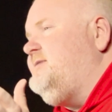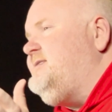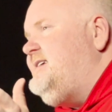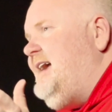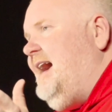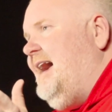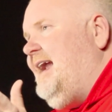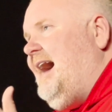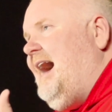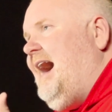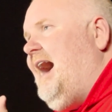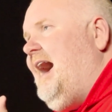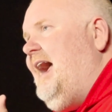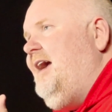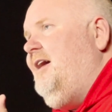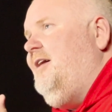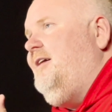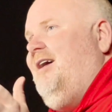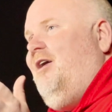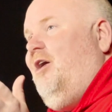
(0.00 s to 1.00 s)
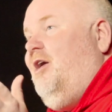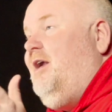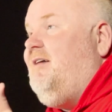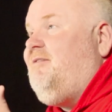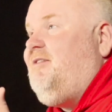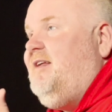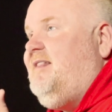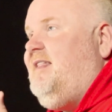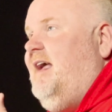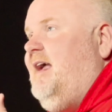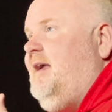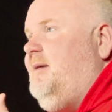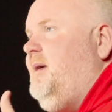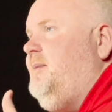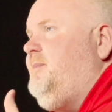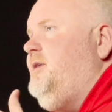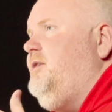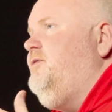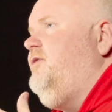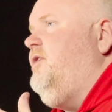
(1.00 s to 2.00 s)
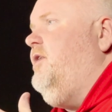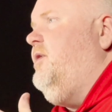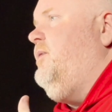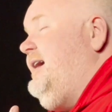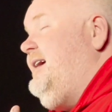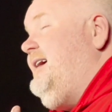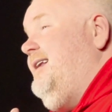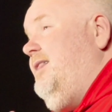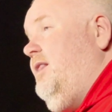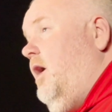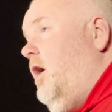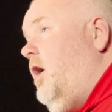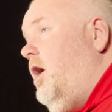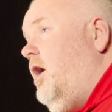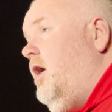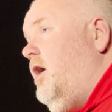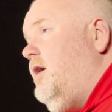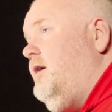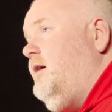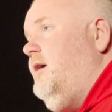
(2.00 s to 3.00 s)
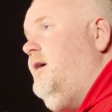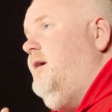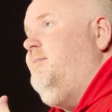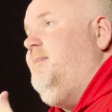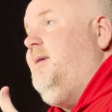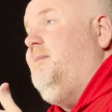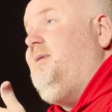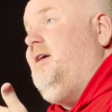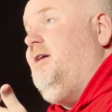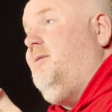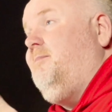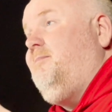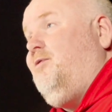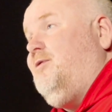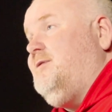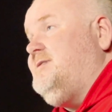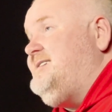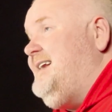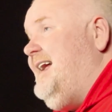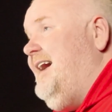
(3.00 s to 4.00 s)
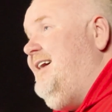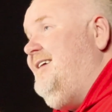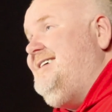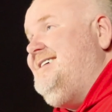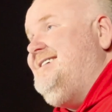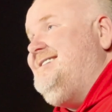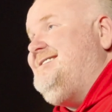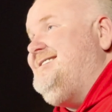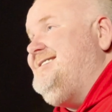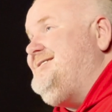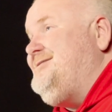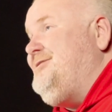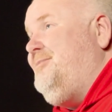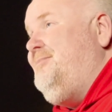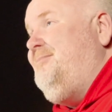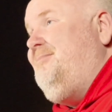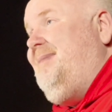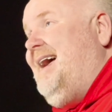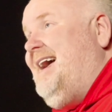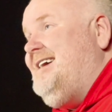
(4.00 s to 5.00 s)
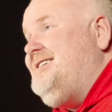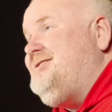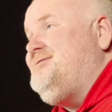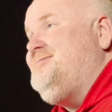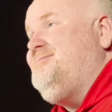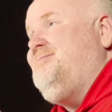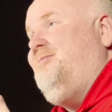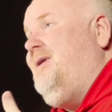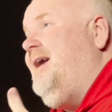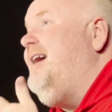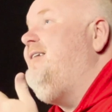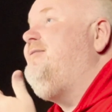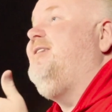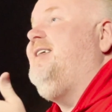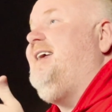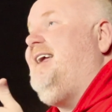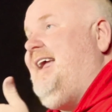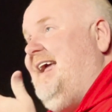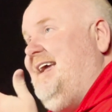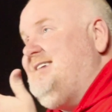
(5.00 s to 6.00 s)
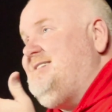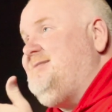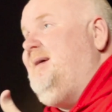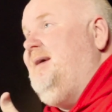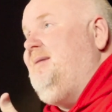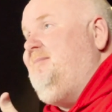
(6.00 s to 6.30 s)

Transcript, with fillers: see eye to eye on, on everything, maybe you don't get along, maybe your personality personalities just don't mesh, whatever the case may